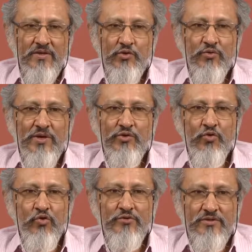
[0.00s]
you
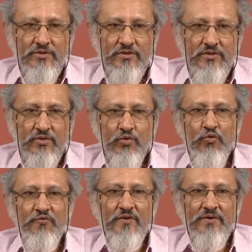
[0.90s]
cannot
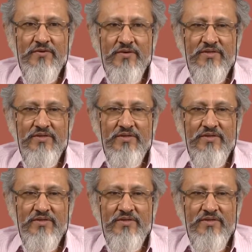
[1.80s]
go further